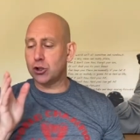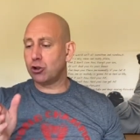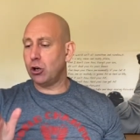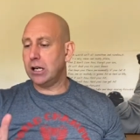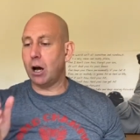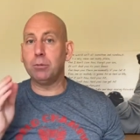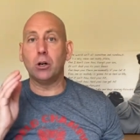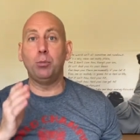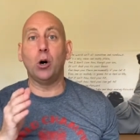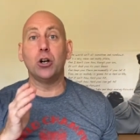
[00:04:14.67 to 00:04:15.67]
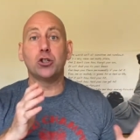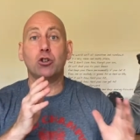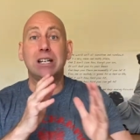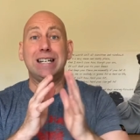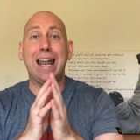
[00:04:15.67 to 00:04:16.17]
screen, I'm going to put on
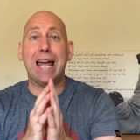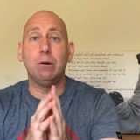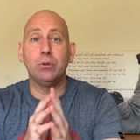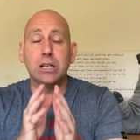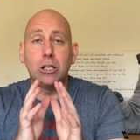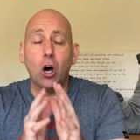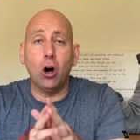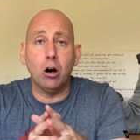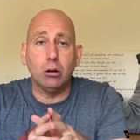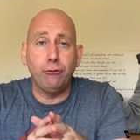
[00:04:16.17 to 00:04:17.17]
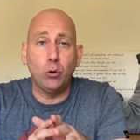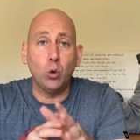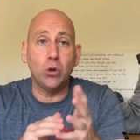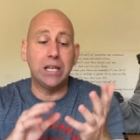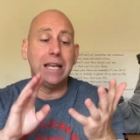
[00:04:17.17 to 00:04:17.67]
screen now the card
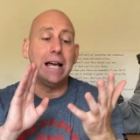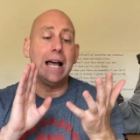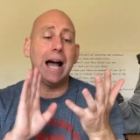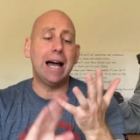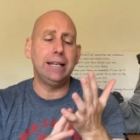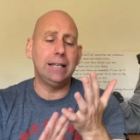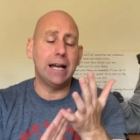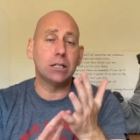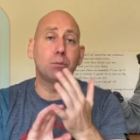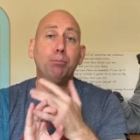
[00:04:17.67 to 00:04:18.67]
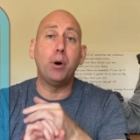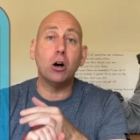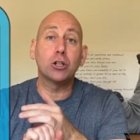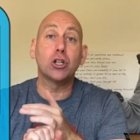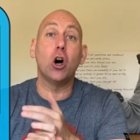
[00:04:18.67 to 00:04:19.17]
for the Adidas
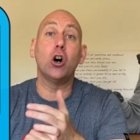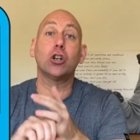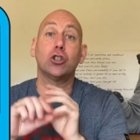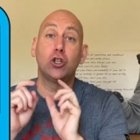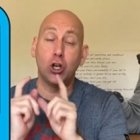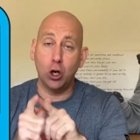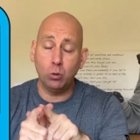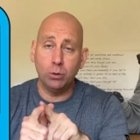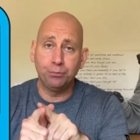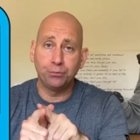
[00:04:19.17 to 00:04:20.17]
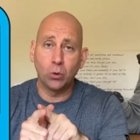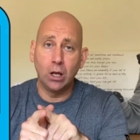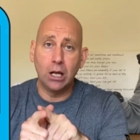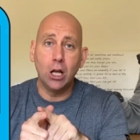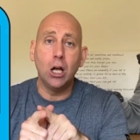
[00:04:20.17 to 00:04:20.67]
Box Hog 2.
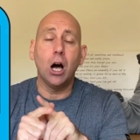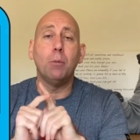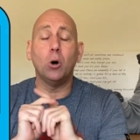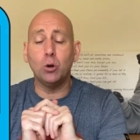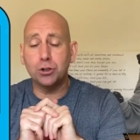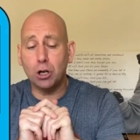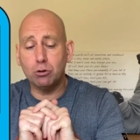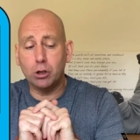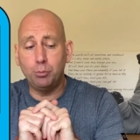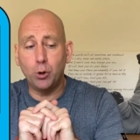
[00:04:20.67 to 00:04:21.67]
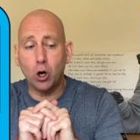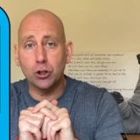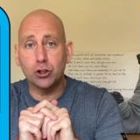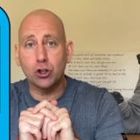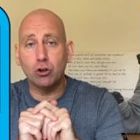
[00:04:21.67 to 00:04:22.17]
I'm also going to put
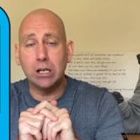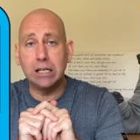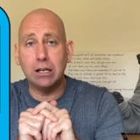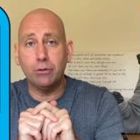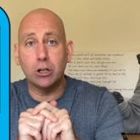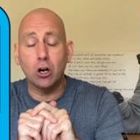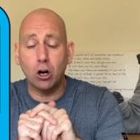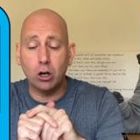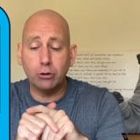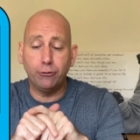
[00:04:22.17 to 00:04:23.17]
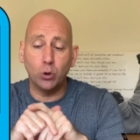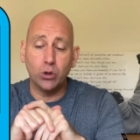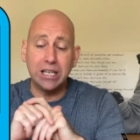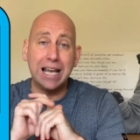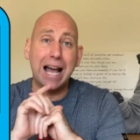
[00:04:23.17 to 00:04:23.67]
on screen the card for
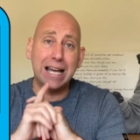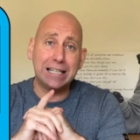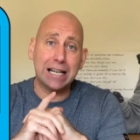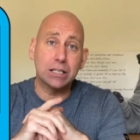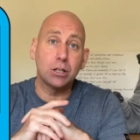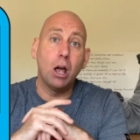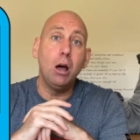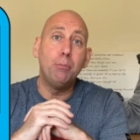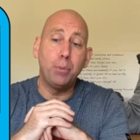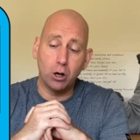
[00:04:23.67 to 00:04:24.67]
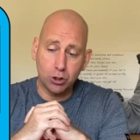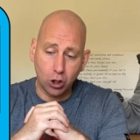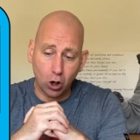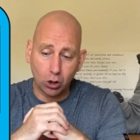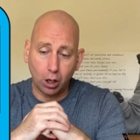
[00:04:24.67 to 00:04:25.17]
the Adidas Box
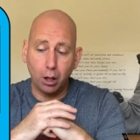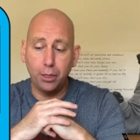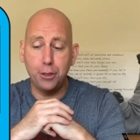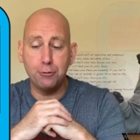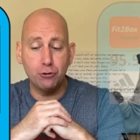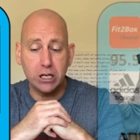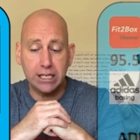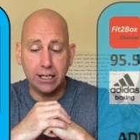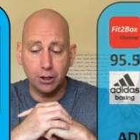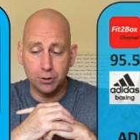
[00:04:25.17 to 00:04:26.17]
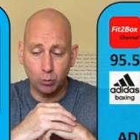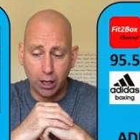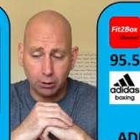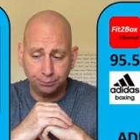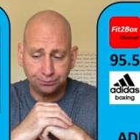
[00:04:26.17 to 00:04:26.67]
Hog 3 as
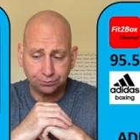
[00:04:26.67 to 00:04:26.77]
well.